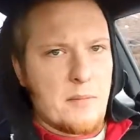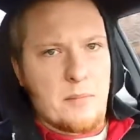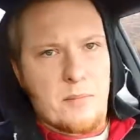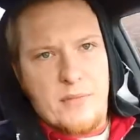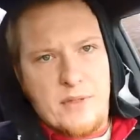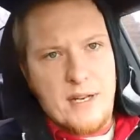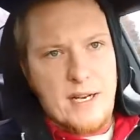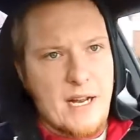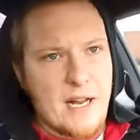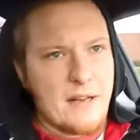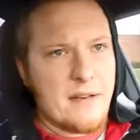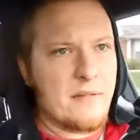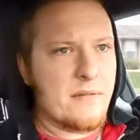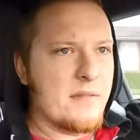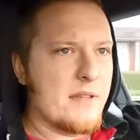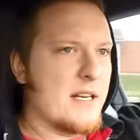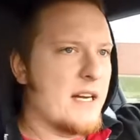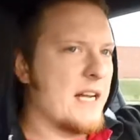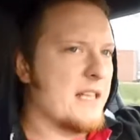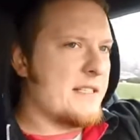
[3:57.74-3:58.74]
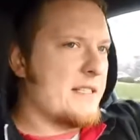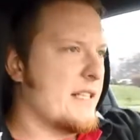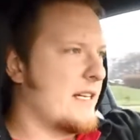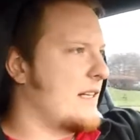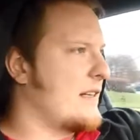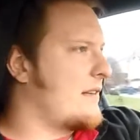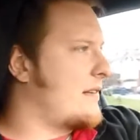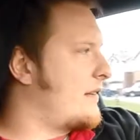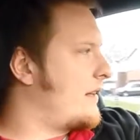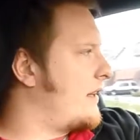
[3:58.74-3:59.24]
that I
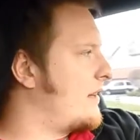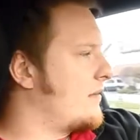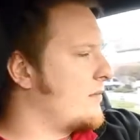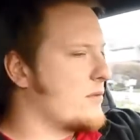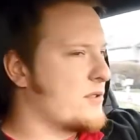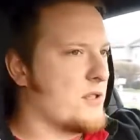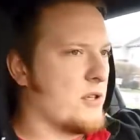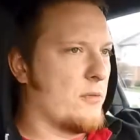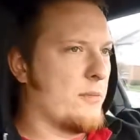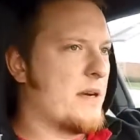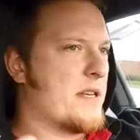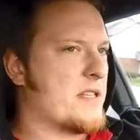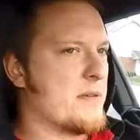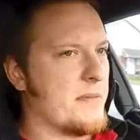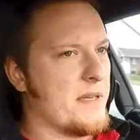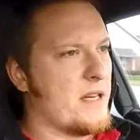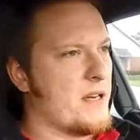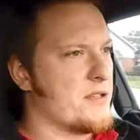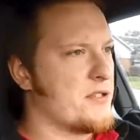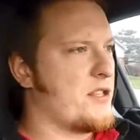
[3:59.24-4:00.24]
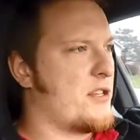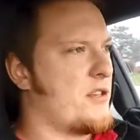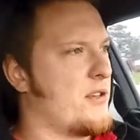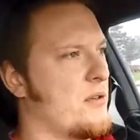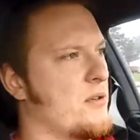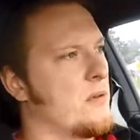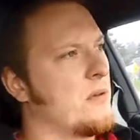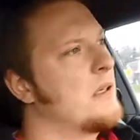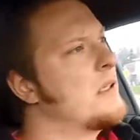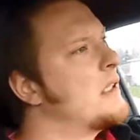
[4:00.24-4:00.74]
did and was told by somebody else to
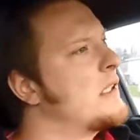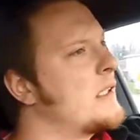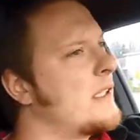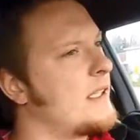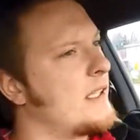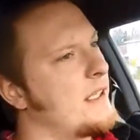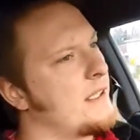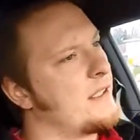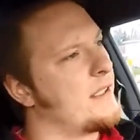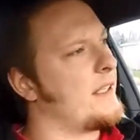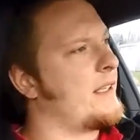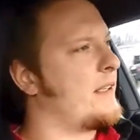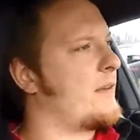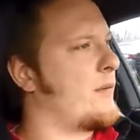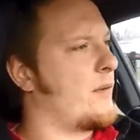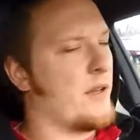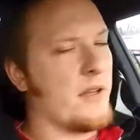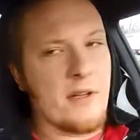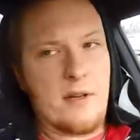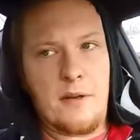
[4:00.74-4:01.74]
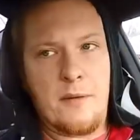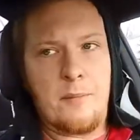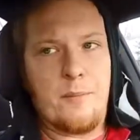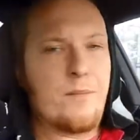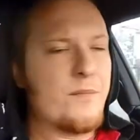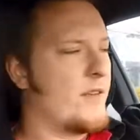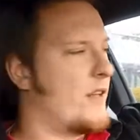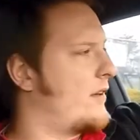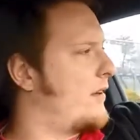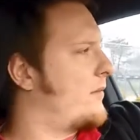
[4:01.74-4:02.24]
do in one of
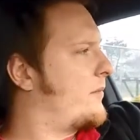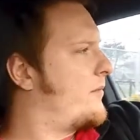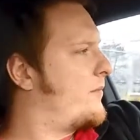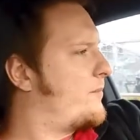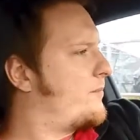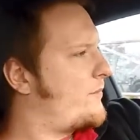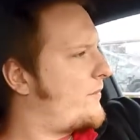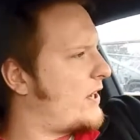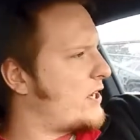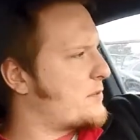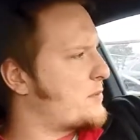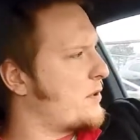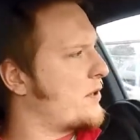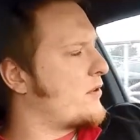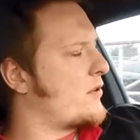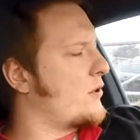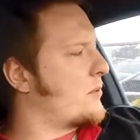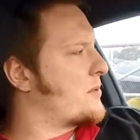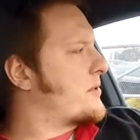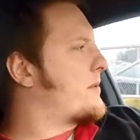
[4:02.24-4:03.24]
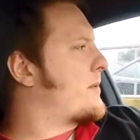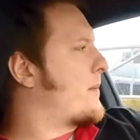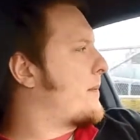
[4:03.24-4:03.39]
the Facebook groups